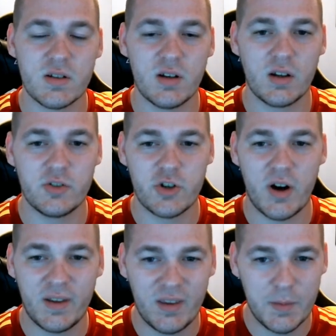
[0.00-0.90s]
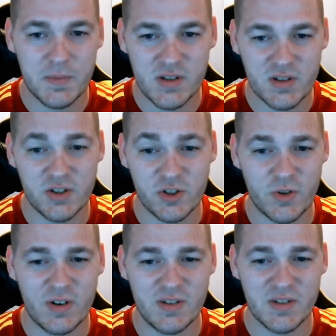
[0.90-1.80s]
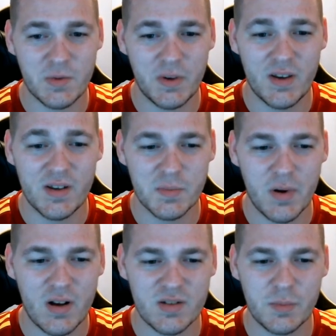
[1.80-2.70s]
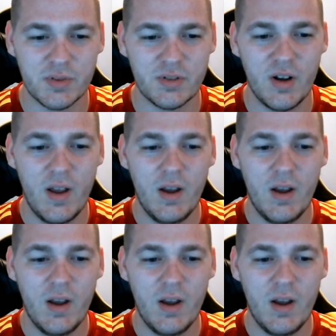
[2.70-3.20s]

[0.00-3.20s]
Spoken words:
Going to try to keep this as short and sweet as possible.